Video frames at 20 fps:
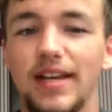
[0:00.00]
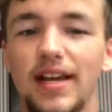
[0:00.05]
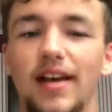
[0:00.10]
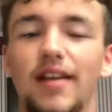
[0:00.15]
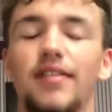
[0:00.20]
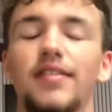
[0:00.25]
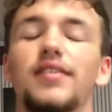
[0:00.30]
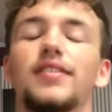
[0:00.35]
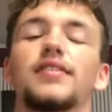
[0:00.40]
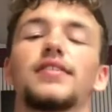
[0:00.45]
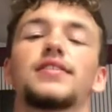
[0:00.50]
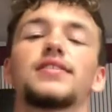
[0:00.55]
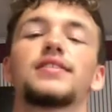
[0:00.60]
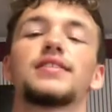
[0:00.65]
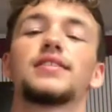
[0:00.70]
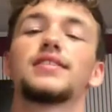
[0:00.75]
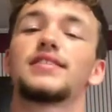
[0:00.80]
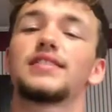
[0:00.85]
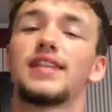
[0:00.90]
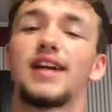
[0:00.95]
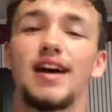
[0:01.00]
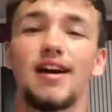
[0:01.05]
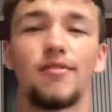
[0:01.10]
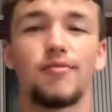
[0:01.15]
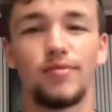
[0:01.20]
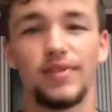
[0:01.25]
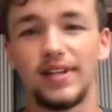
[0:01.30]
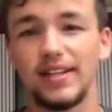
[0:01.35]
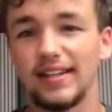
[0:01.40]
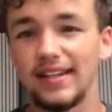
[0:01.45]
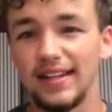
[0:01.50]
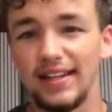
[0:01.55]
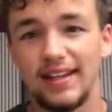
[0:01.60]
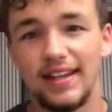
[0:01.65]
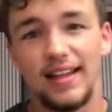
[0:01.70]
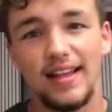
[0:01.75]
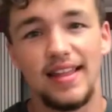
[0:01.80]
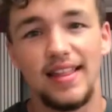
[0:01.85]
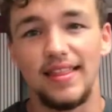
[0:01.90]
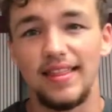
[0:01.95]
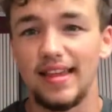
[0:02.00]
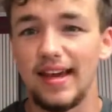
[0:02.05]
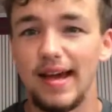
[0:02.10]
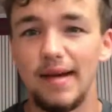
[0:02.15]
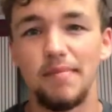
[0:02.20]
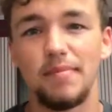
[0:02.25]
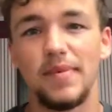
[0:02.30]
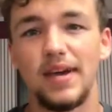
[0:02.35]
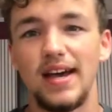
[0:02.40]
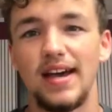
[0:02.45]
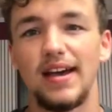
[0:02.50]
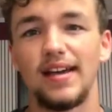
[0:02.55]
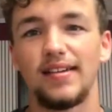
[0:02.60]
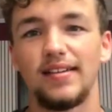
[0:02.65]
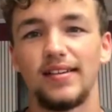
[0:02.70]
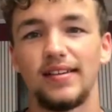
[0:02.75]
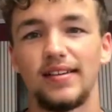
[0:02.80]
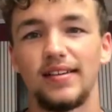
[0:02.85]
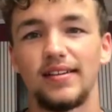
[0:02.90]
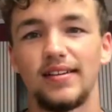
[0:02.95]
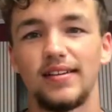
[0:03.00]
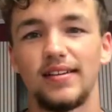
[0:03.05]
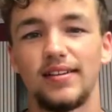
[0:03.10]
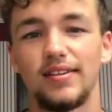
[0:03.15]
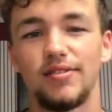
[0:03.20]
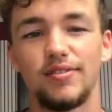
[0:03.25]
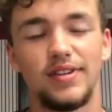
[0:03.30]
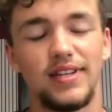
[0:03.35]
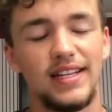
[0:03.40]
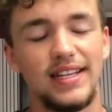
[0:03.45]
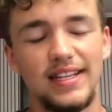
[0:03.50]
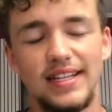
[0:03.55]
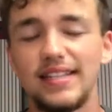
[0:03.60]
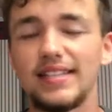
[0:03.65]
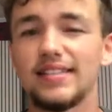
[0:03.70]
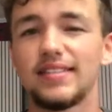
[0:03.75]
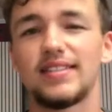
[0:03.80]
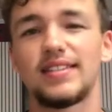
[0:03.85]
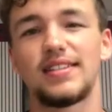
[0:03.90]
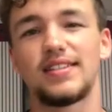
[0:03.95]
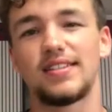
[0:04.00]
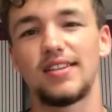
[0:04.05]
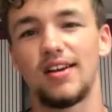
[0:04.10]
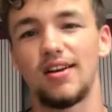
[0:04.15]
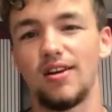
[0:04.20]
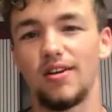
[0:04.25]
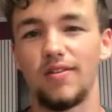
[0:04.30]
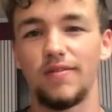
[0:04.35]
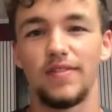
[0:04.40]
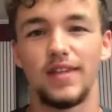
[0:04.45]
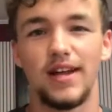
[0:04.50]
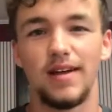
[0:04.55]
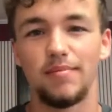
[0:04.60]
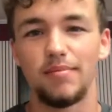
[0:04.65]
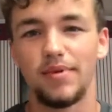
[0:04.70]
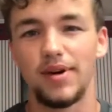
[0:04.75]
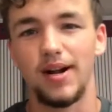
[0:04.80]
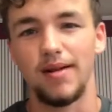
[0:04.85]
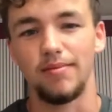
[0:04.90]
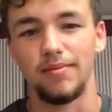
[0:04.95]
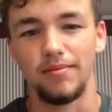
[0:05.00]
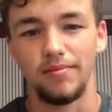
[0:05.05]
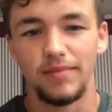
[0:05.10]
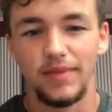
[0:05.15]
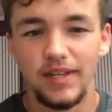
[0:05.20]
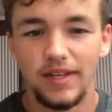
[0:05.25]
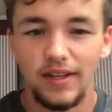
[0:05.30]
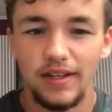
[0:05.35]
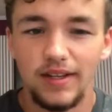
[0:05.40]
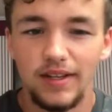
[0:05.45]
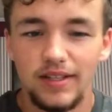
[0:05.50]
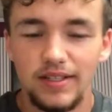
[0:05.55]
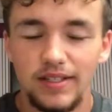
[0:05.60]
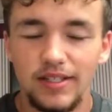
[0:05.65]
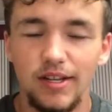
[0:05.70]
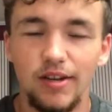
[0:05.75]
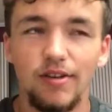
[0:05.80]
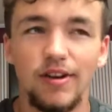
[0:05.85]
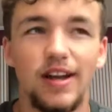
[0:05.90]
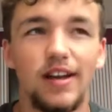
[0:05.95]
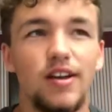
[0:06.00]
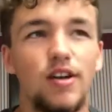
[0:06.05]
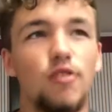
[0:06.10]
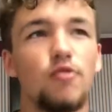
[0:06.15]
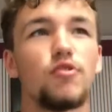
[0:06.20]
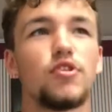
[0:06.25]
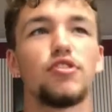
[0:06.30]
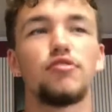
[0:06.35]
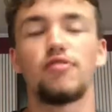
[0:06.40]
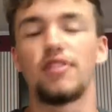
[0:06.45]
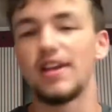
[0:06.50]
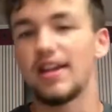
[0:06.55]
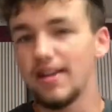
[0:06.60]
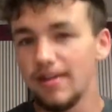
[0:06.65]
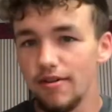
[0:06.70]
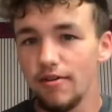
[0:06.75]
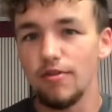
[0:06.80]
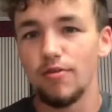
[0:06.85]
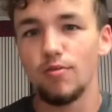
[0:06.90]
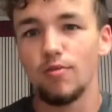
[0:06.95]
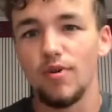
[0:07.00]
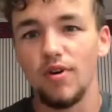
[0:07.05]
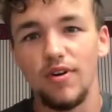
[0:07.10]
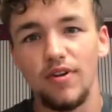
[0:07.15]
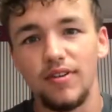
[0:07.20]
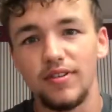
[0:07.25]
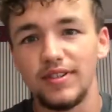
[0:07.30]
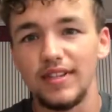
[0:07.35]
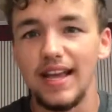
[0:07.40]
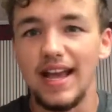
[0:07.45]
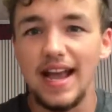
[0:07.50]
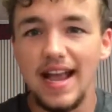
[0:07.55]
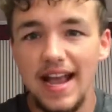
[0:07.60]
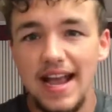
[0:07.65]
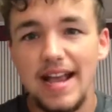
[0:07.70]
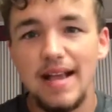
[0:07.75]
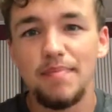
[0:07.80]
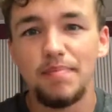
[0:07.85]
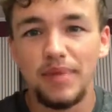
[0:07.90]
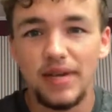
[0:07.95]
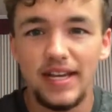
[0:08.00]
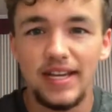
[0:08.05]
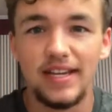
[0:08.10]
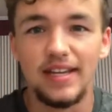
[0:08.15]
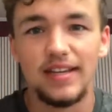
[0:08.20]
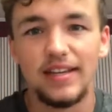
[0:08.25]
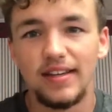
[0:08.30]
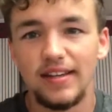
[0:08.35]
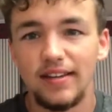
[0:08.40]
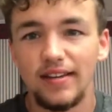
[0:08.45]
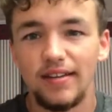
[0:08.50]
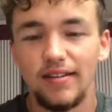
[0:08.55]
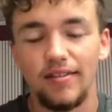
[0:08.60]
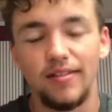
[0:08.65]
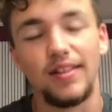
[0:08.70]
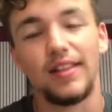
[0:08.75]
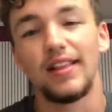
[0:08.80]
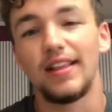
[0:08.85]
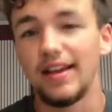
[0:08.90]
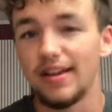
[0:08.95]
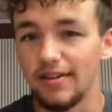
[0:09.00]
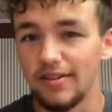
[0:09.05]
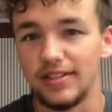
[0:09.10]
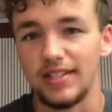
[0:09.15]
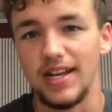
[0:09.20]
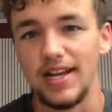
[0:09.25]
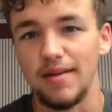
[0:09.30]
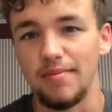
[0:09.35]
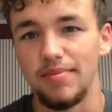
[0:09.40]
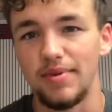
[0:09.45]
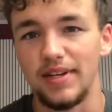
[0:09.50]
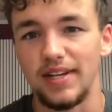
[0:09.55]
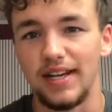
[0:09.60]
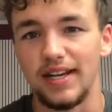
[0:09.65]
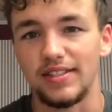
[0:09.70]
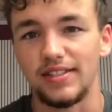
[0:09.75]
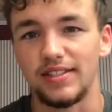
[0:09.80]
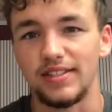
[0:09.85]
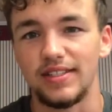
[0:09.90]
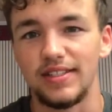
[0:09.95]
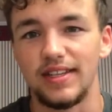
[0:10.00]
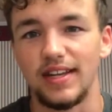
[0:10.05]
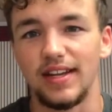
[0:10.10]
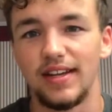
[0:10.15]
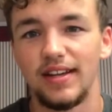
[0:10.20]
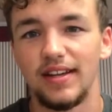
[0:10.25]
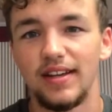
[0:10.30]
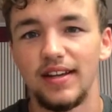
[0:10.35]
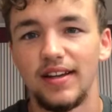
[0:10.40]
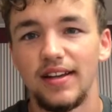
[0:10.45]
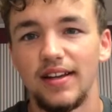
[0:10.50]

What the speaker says: Calculus. It's not really that bad. You can easily solve that problem. So I know when you hear the words AP, or the letters AP I should say,